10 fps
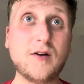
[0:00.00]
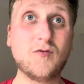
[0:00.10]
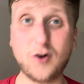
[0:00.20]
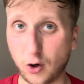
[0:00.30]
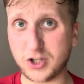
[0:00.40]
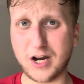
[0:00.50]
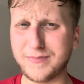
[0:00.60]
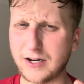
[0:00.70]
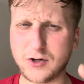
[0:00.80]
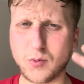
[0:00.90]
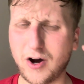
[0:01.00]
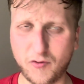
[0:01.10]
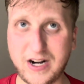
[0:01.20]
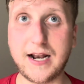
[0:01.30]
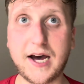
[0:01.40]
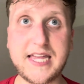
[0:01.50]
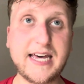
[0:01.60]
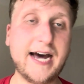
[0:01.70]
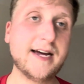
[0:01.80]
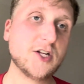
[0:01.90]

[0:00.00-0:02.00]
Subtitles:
Long-term deal as well. Really like that.